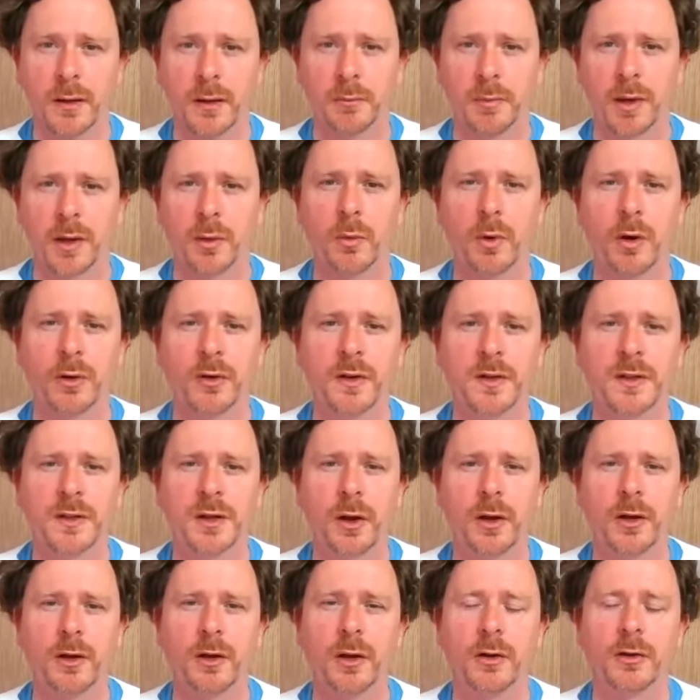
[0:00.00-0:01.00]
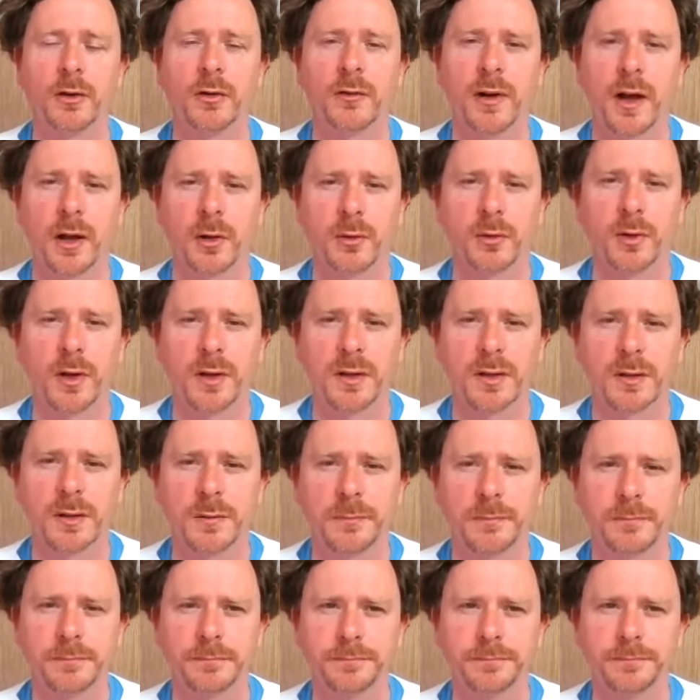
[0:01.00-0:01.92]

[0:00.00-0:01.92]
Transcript: by what is going on around us.